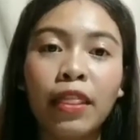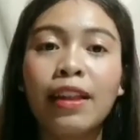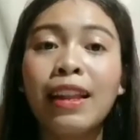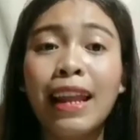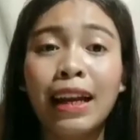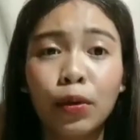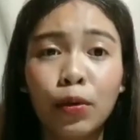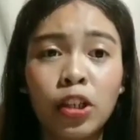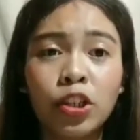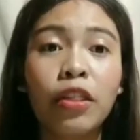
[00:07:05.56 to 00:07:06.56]
the
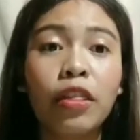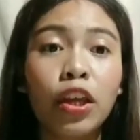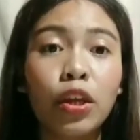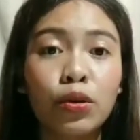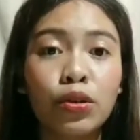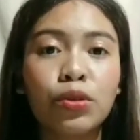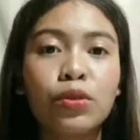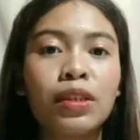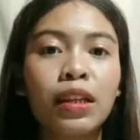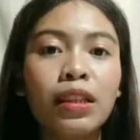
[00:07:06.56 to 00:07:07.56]
language they use to
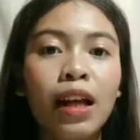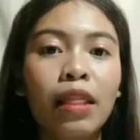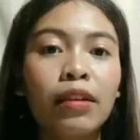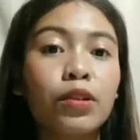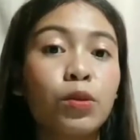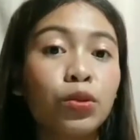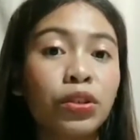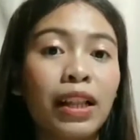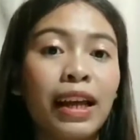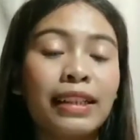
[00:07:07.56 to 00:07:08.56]
signal their
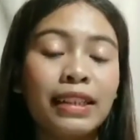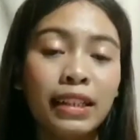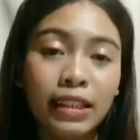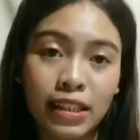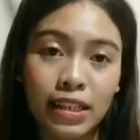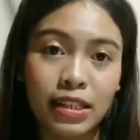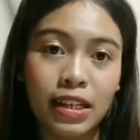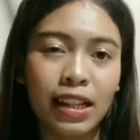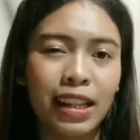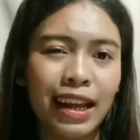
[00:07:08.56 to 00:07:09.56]
social
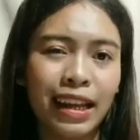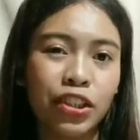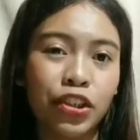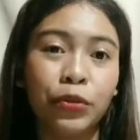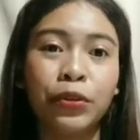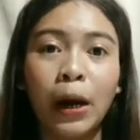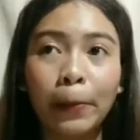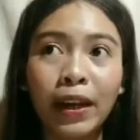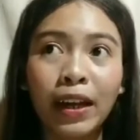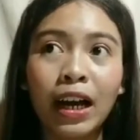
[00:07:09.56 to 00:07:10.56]
identities like
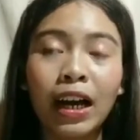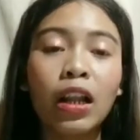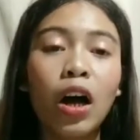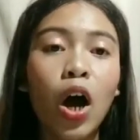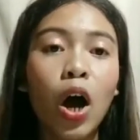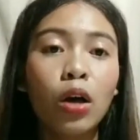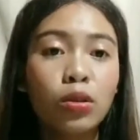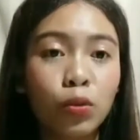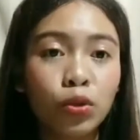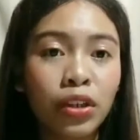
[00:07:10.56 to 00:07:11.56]
geographical,
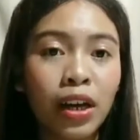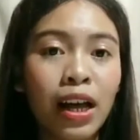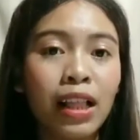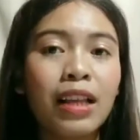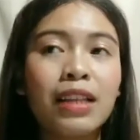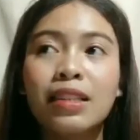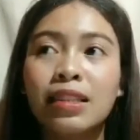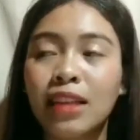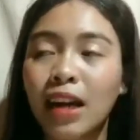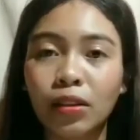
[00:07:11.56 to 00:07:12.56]
social,
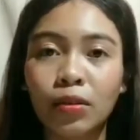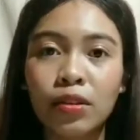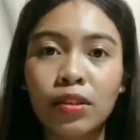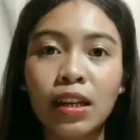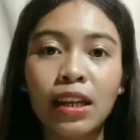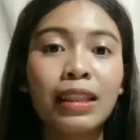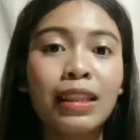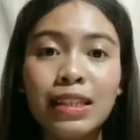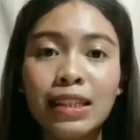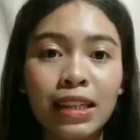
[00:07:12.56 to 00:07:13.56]
status,
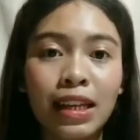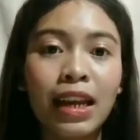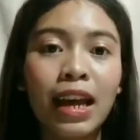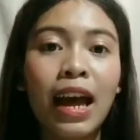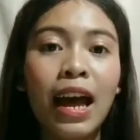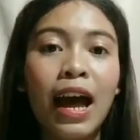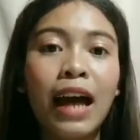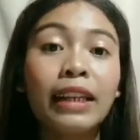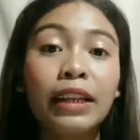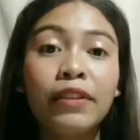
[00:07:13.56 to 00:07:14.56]
ethnicity,
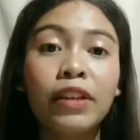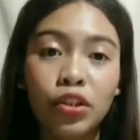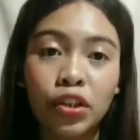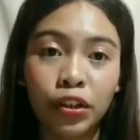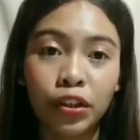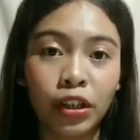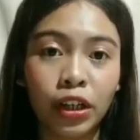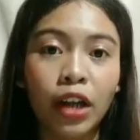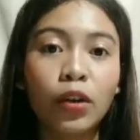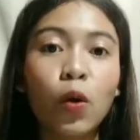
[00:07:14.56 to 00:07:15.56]
and even gender,
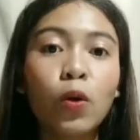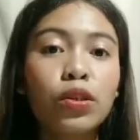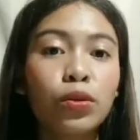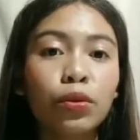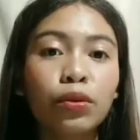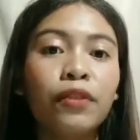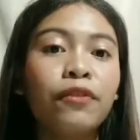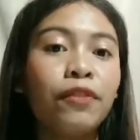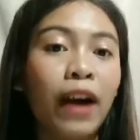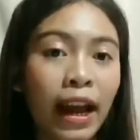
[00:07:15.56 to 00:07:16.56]
and also to
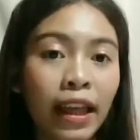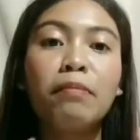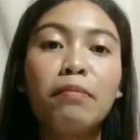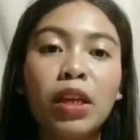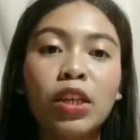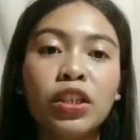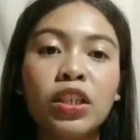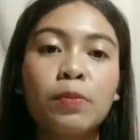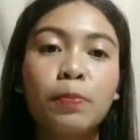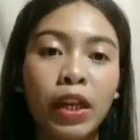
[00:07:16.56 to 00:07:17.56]
define the immediate
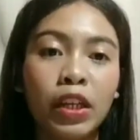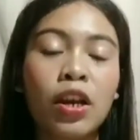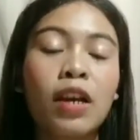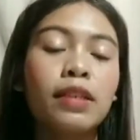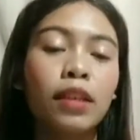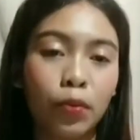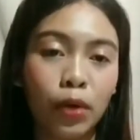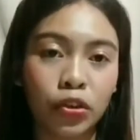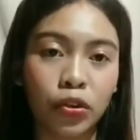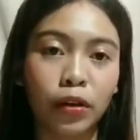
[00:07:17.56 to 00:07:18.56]
speech
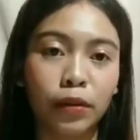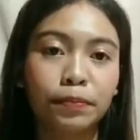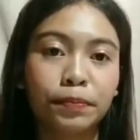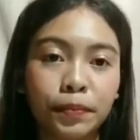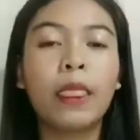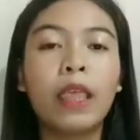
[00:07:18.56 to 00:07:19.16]
situation.